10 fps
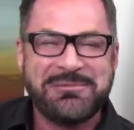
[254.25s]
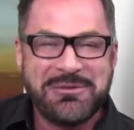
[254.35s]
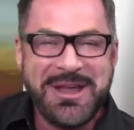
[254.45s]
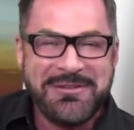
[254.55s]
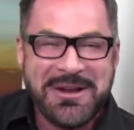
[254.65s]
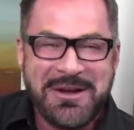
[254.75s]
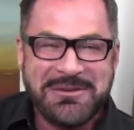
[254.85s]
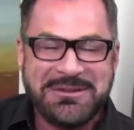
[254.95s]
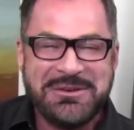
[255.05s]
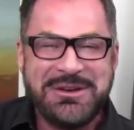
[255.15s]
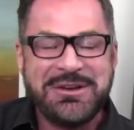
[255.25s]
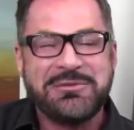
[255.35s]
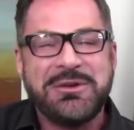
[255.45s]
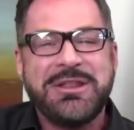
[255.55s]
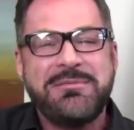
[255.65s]
But we have an opportunity
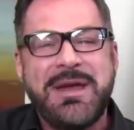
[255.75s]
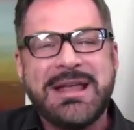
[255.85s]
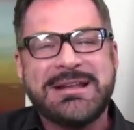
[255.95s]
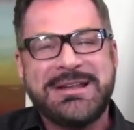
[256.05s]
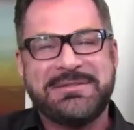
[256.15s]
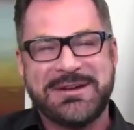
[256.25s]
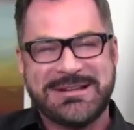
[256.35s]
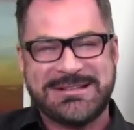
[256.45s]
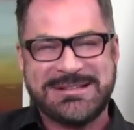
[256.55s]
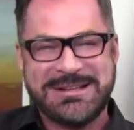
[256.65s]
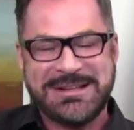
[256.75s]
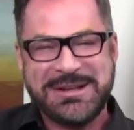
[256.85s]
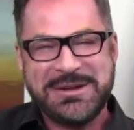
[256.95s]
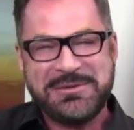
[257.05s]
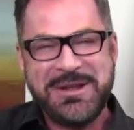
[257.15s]
to really make a difference.
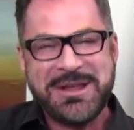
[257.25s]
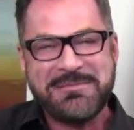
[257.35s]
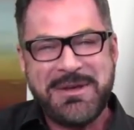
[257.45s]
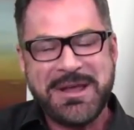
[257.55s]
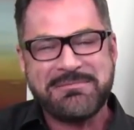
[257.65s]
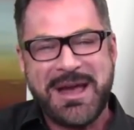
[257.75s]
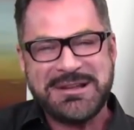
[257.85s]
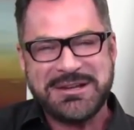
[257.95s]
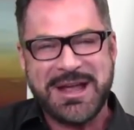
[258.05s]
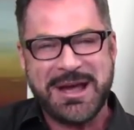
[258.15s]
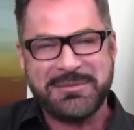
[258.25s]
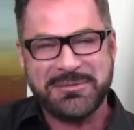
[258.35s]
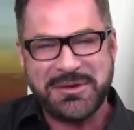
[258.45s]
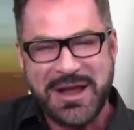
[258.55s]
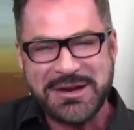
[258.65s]
We can make magic
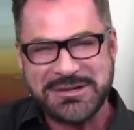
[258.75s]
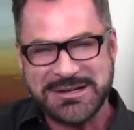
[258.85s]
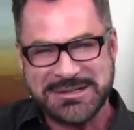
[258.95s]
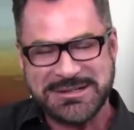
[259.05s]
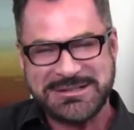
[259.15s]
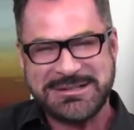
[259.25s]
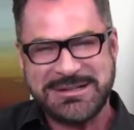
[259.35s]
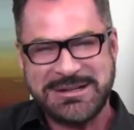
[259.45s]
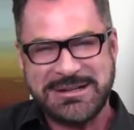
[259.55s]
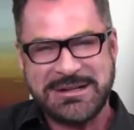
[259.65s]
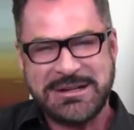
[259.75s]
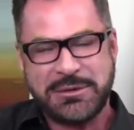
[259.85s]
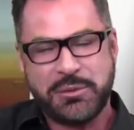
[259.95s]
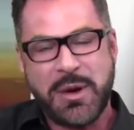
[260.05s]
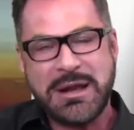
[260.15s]
happen with hairdressers.
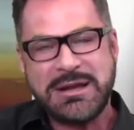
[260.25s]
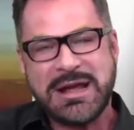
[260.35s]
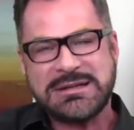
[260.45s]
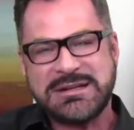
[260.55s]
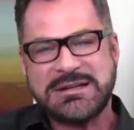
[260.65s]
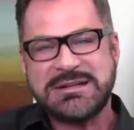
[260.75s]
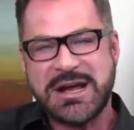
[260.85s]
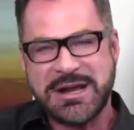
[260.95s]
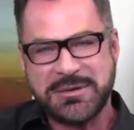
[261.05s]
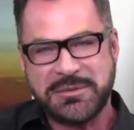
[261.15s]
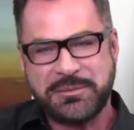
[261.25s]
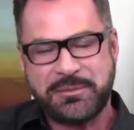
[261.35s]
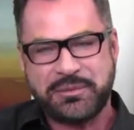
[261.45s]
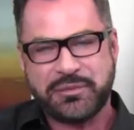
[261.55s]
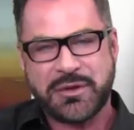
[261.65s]
One guest at a time.
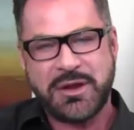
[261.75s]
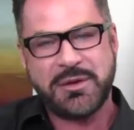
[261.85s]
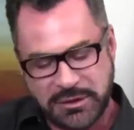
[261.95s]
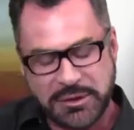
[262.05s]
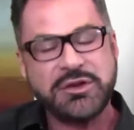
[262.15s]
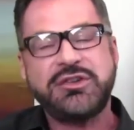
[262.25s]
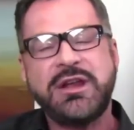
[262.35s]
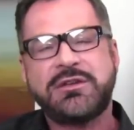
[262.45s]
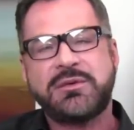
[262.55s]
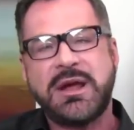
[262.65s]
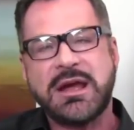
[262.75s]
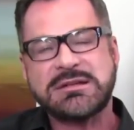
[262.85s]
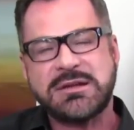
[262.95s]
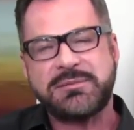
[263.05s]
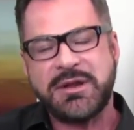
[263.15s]
When you change the way
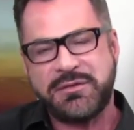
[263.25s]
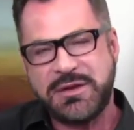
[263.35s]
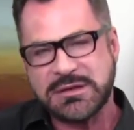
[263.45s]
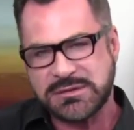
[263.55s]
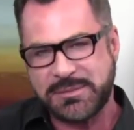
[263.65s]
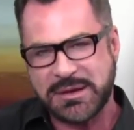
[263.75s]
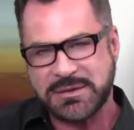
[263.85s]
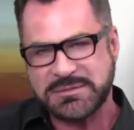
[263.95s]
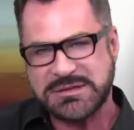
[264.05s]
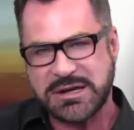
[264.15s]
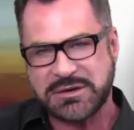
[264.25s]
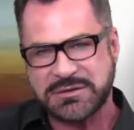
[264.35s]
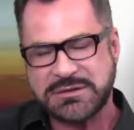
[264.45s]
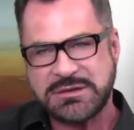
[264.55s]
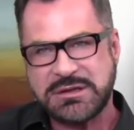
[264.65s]
how somebody feels about
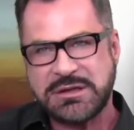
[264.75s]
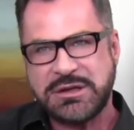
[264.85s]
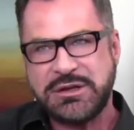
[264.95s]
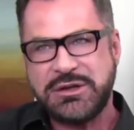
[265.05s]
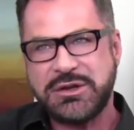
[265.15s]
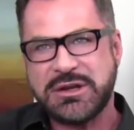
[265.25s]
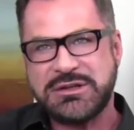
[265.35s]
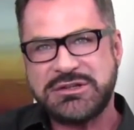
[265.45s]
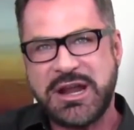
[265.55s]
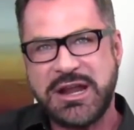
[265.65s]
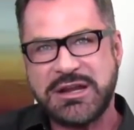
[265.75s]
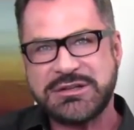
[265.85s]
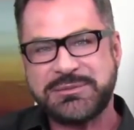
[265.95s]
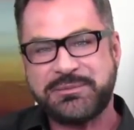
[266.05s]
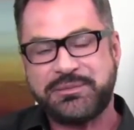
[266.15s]
themselves, you can
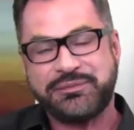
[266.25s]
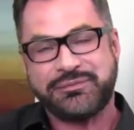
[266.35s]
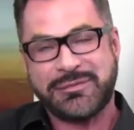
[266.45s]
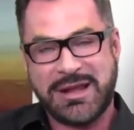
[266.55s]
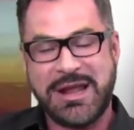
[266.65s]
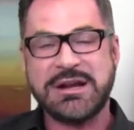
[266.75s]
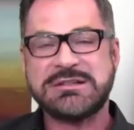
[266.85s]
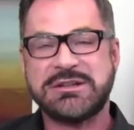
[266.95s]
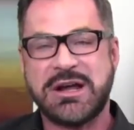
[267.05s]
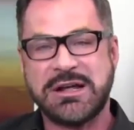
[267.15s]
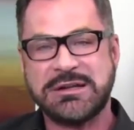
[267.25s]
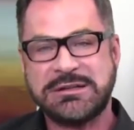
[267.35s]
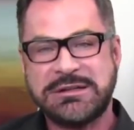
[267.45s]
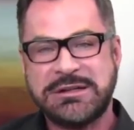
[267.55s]
change a hair salon.